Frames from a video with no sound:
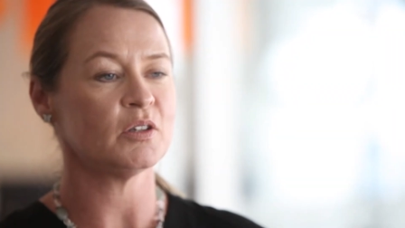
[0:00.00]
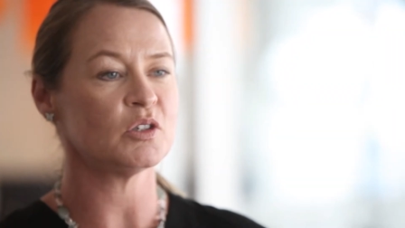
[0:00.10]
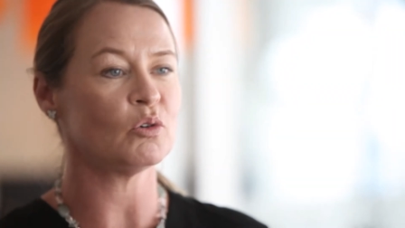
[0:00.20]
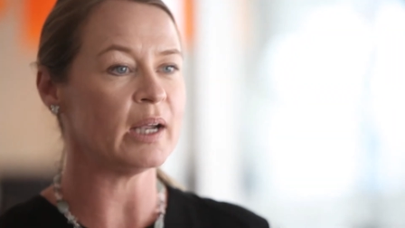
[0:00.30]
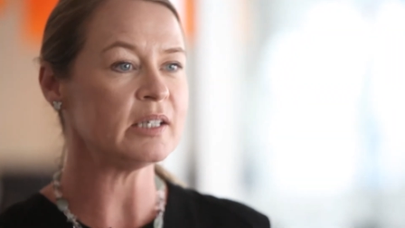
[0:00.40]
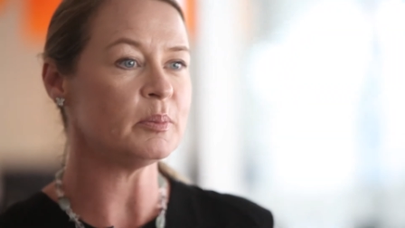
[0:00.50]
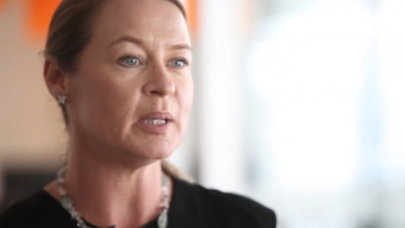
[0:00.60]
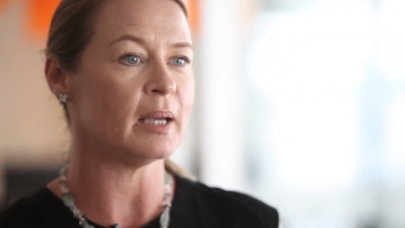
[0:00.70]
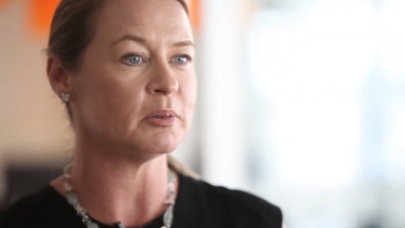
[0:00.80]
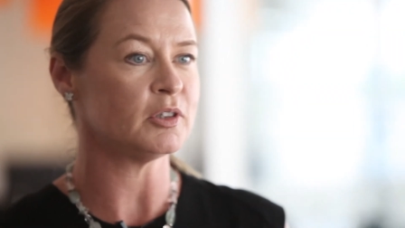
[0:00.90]
it's great to be
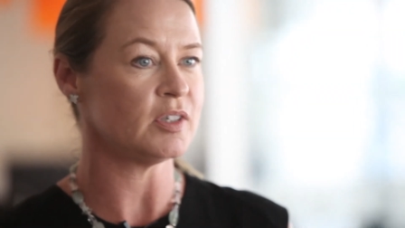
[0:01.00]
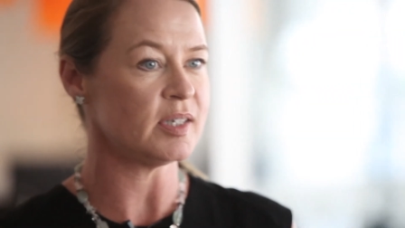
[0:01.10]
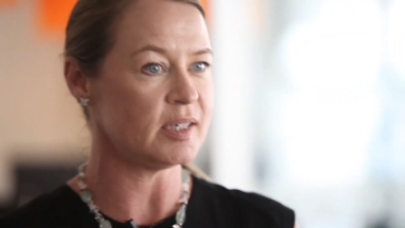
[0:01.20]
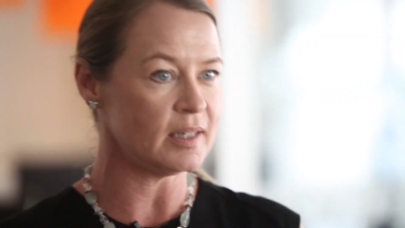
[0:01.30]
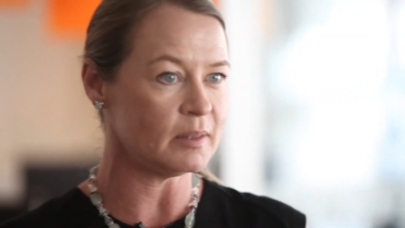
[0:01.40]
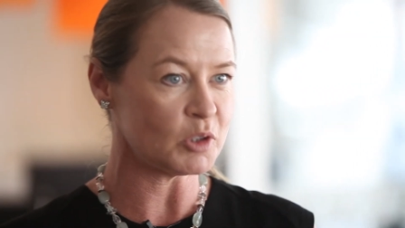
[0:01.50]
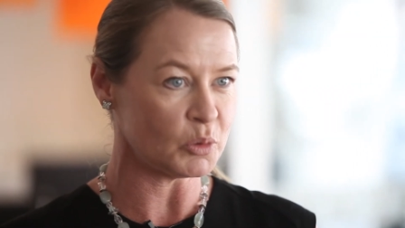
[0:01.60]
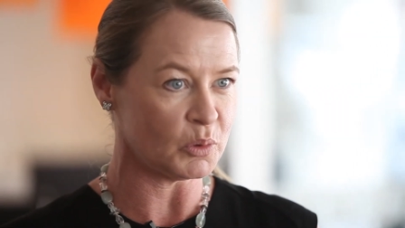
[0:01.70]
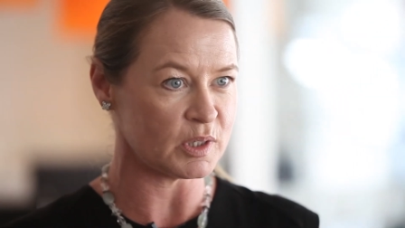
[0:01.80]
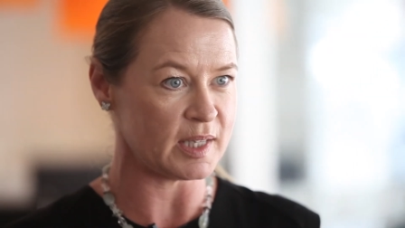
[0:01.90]
able to steer them
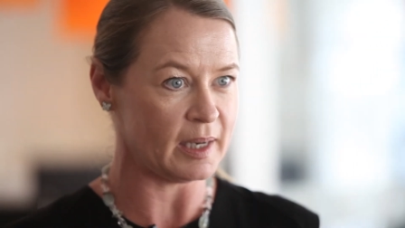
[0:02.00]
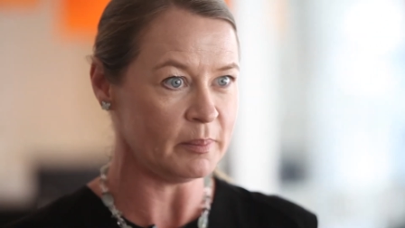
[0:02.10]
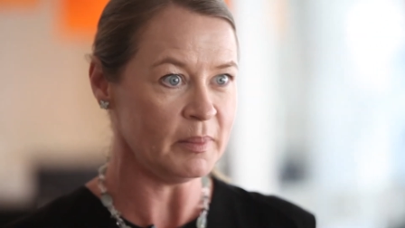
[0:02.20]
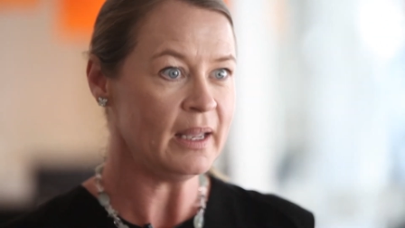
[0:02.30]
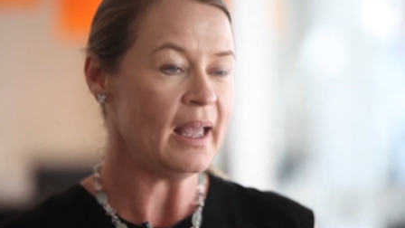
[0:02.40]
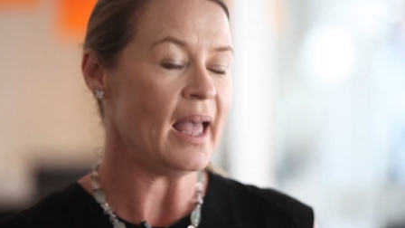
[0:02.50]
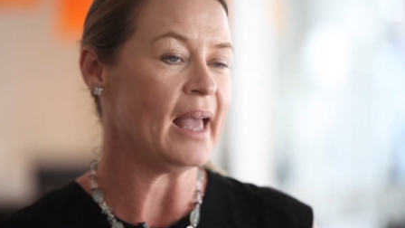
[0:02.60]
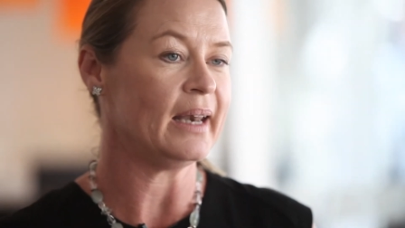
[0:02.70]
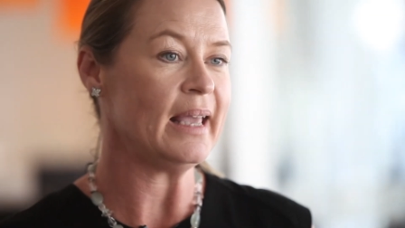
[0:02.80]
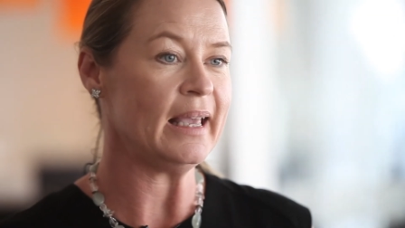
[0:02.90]
towards Adam
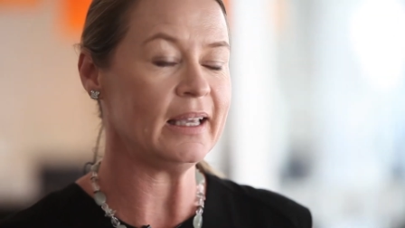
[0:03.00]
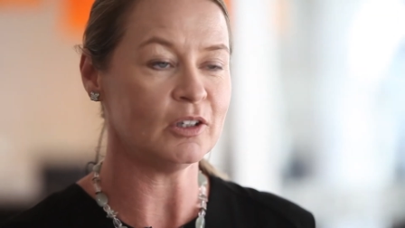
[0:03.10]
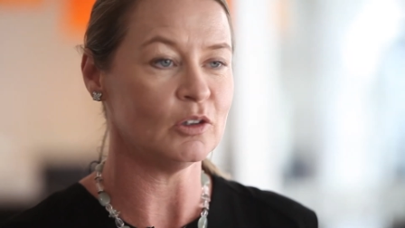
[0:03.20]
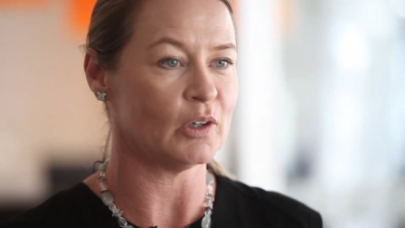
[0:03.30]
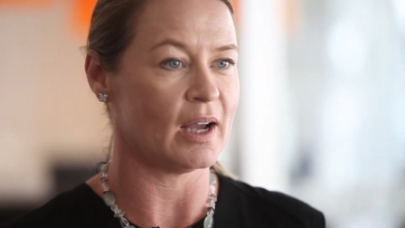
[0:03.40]
and he can look